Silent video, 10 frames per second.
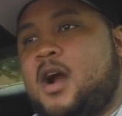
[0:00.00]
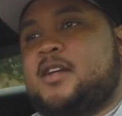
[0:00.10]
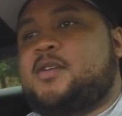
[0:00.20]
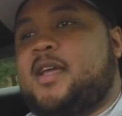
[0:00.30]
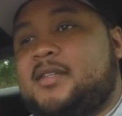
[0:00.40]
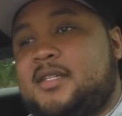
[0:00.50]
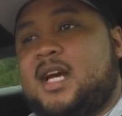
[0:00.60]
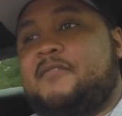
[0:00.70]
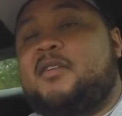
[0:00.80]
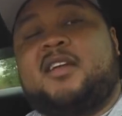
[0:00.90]
Alright, so I guess it's
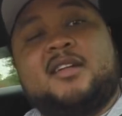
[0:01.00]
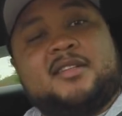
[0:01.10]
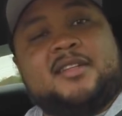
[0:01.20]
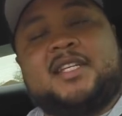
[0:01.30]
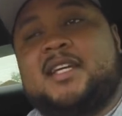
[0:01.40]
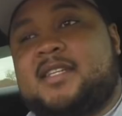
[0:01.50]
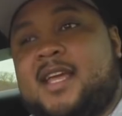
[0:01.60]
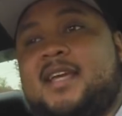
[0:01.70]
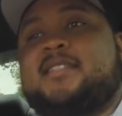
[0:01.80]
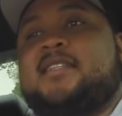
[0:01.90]
time for me to cut to the chase. I
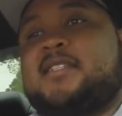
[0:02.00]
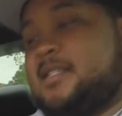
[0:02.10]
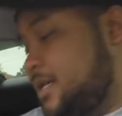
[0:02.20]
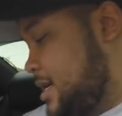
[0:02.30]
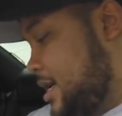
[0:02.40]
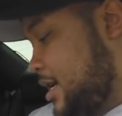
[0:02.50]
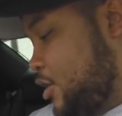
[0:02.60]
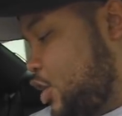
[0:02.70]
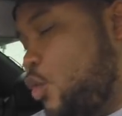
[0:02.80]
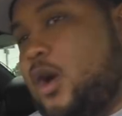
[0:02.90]
guess it's,
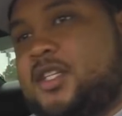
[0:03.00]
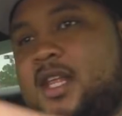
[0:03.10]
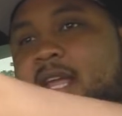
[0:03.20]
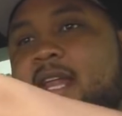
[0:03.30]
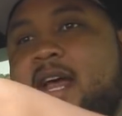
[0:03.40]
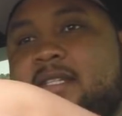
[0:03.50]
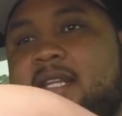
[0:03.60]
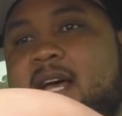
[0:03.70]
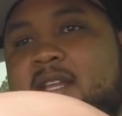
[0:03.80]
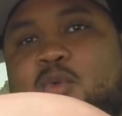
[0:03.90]
a question I get asked a
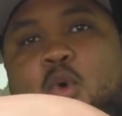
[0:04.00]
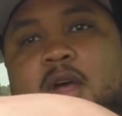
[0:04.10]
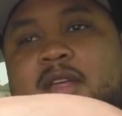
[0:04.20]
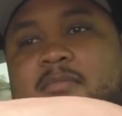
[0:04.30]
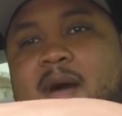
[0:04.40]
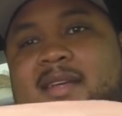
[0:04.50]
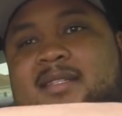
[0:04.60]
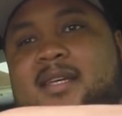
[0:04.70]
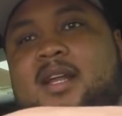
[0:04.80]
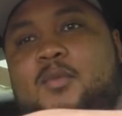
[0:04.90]
lot is, what is my
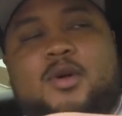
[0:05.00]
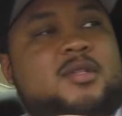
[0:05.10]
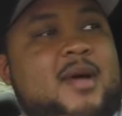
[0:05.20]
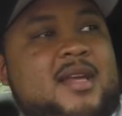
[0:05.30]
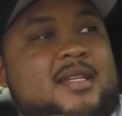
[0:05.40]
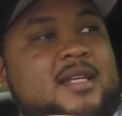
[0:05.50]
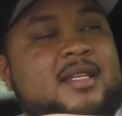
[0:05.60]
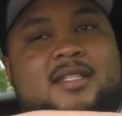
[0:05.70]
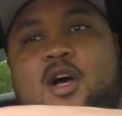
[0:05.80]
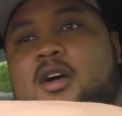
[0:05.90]
setup? What is my
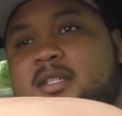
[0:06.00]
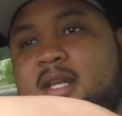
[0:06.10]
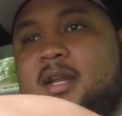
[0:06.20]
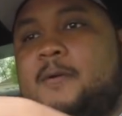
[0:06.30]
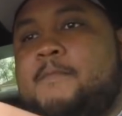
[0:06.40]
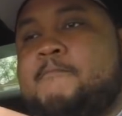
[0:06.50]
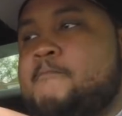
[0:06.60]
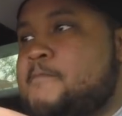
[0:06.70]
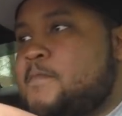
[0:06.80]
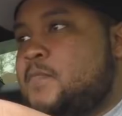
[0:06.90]
exhaust setup?
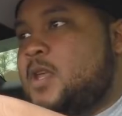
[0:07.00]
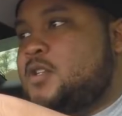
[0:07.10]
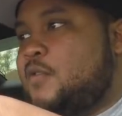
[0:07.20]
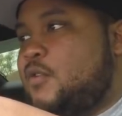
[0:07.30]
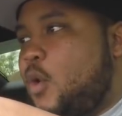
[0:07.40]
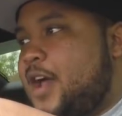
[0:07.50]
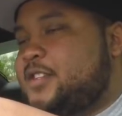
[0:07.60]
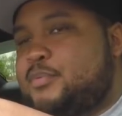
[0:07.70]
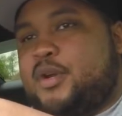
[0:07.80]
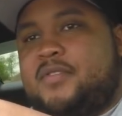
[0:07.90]
So if you
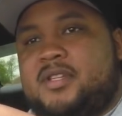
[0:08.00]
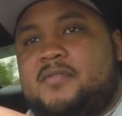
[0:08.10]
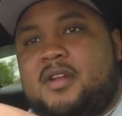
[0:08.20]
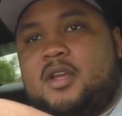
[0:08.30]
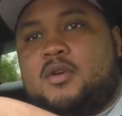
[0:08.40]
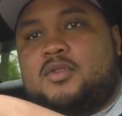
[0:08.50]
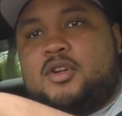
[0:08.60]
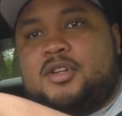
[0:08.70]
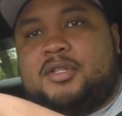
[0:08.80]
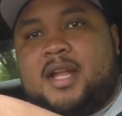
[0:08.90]
watch previous videos, you
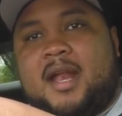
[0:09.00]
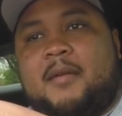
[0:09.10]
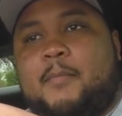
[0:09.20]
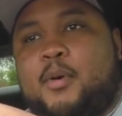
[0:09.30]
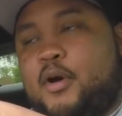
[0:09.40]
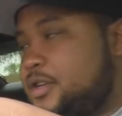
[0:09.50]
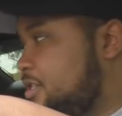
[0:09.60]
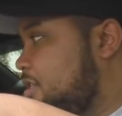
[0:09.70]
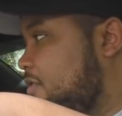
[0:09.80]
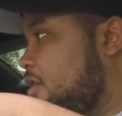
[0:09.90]
understand I didn't purchase
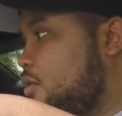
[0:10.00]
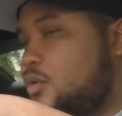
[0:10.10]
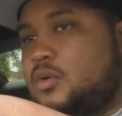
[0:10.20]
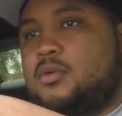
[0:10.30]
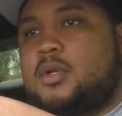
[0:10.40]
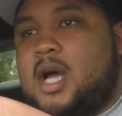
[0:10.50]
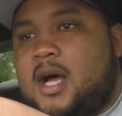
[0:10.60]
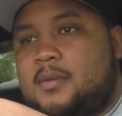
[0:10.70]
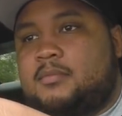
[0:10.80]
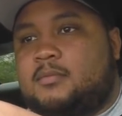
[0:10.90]
this vehicle
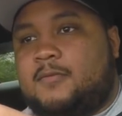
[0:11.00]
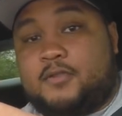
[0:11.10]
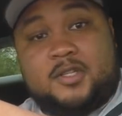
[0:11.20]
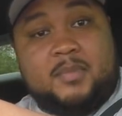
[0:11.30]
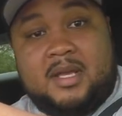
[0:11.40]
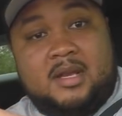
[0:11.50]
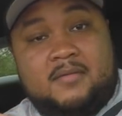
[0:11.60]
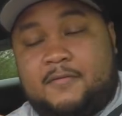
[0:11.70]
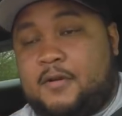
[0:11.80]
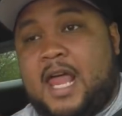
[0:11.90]
for speed,
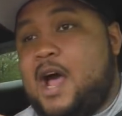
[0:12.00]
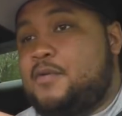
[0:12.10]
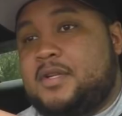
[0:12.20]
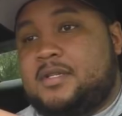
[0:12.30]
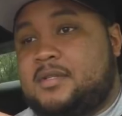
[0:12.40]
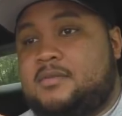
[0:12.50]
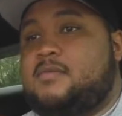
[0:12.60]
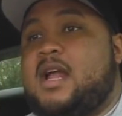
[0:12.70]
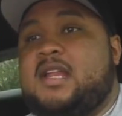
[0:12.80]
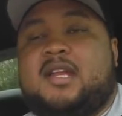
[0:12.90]
for loudness.
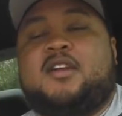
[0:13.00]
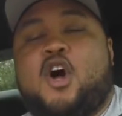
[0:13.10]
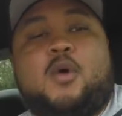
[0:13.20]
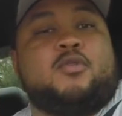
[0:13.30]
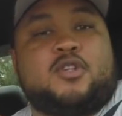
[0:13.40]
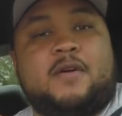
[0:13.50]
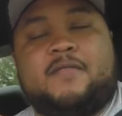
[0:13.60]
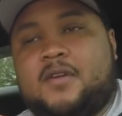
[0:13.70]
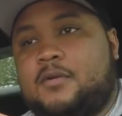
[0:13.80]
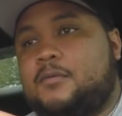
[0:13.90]
I needed an all-wheel drive
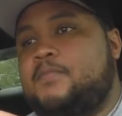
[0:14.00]
vehicle.